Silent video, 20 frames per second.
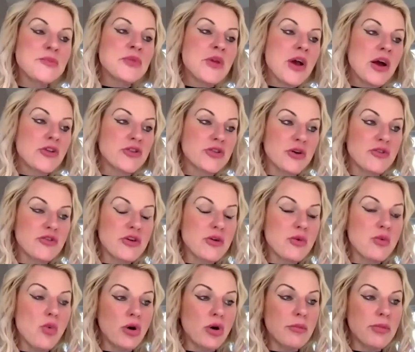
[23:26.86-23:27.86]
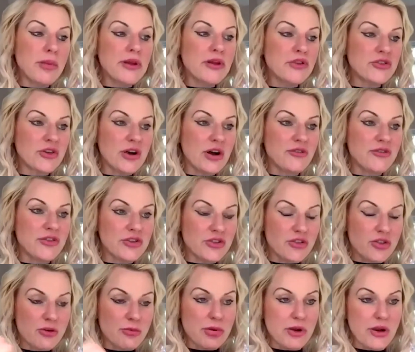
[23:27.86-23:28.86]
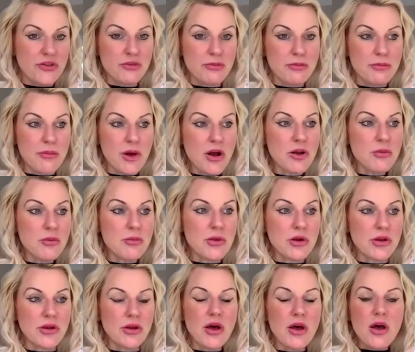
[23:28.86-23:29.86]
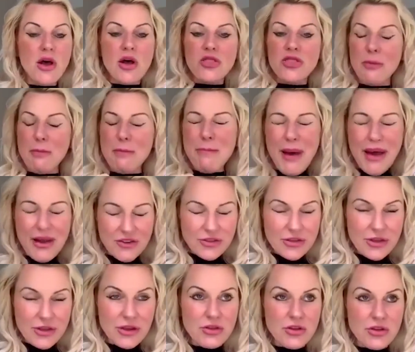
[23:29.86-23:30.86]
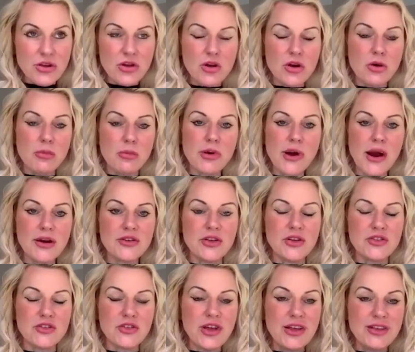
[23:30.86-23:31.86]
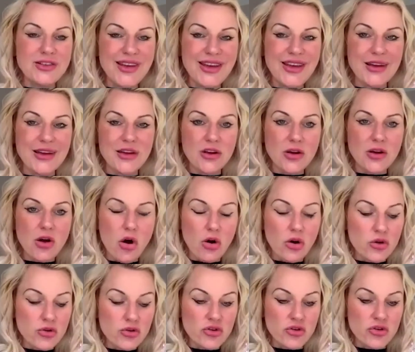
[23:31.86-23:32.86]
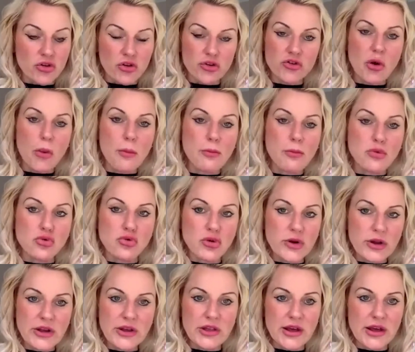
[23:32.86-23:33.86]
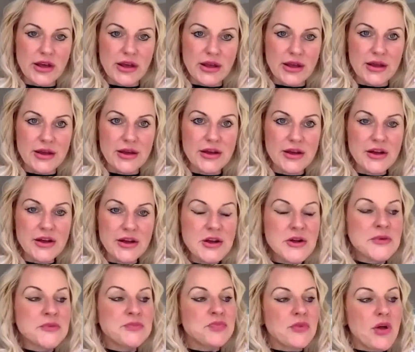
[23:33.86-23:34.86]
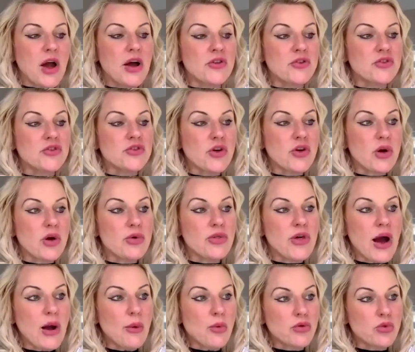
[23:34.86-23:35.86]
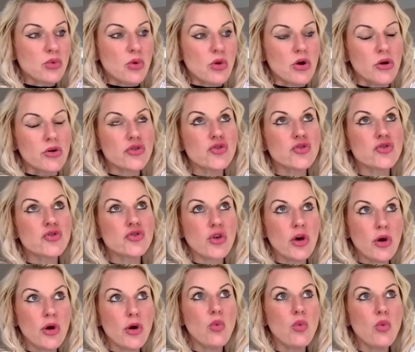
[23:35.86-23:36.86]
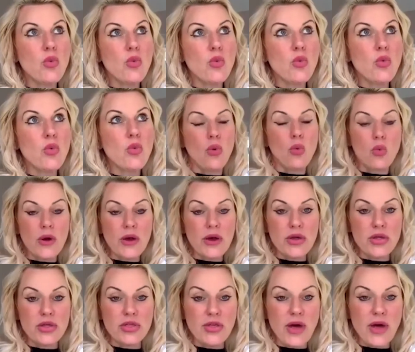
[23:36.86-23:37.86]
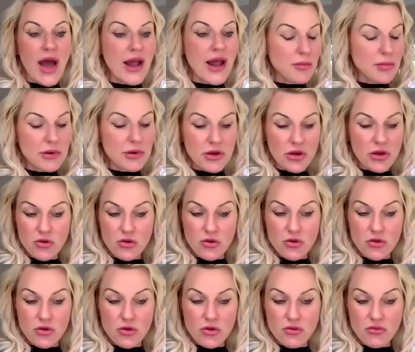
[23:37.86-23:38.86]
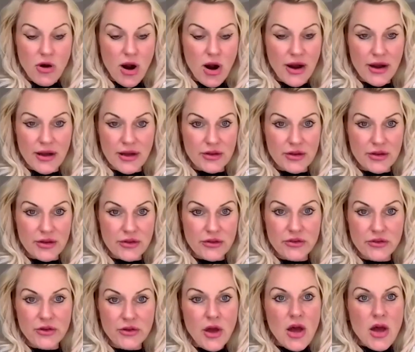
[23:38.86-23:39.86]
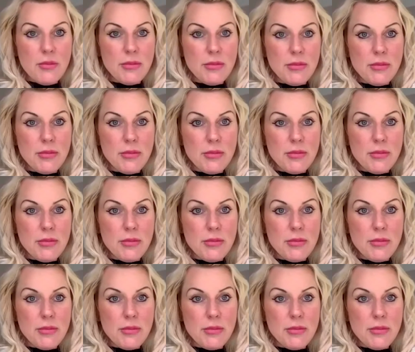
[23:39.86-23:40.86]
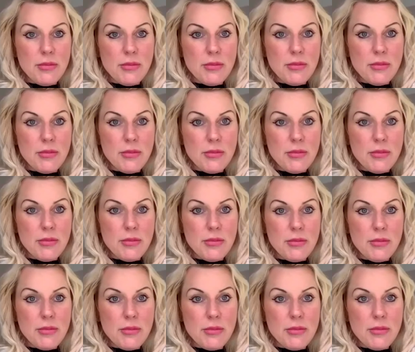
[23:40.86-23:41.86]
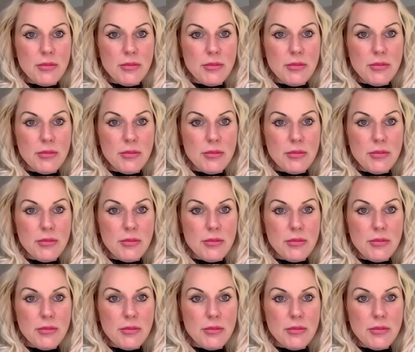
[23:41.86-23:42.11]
And so if you want to bring yourself into the present moment, the best thing that you can practice is conscious breathing. And so that would work so well with anybody who rides, because then from